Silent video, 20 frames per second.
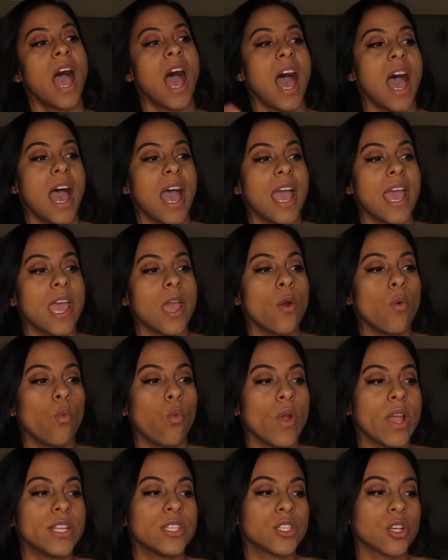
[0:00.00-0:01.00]
I
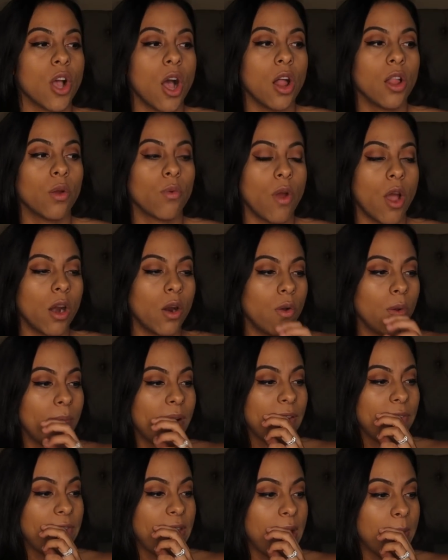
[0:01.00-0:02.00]
went to Colorado with
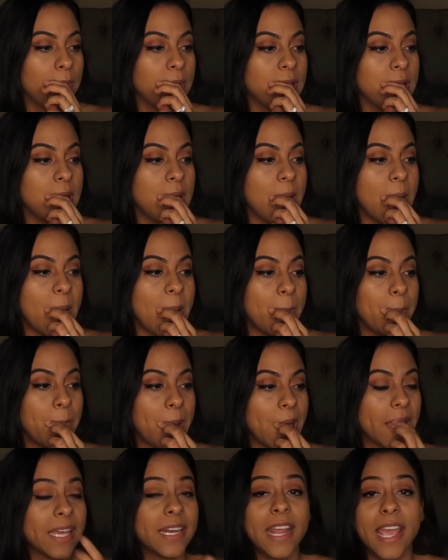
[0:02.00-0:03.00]
my family
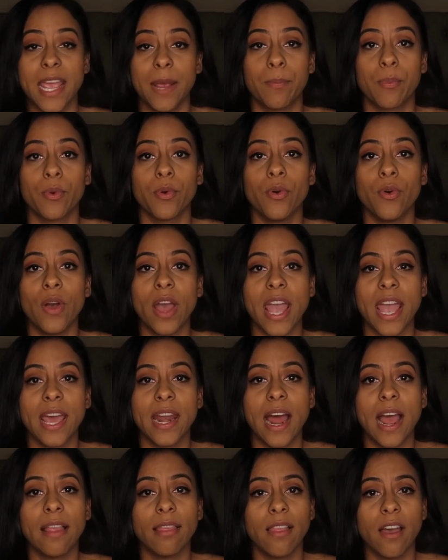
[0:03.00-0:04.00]
back in April,
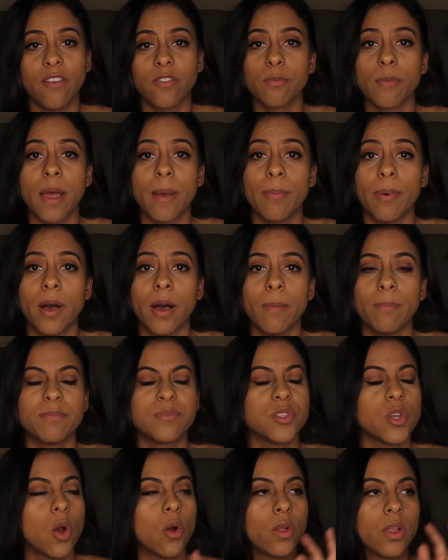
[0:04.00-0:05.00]
and I left my
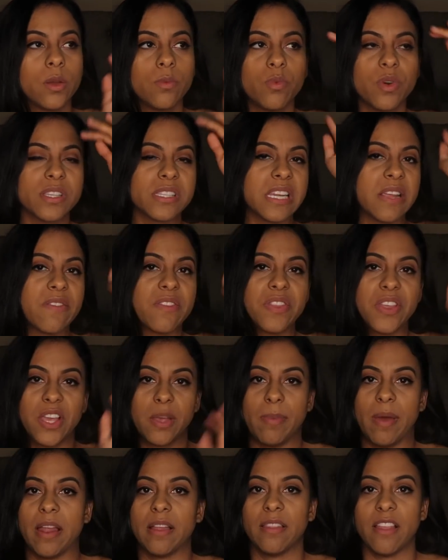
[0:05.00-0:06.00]
pump, totally wasn't even
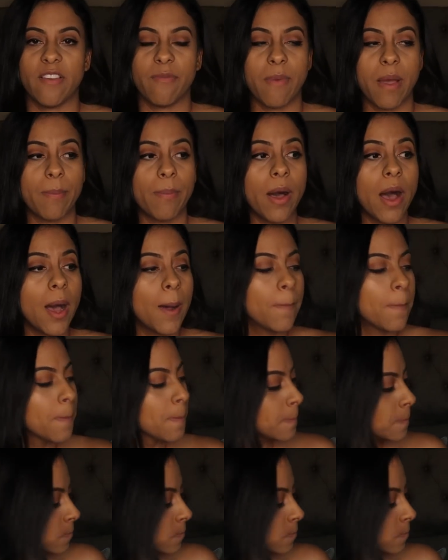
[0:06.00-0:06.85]
thinking about it, left my pump,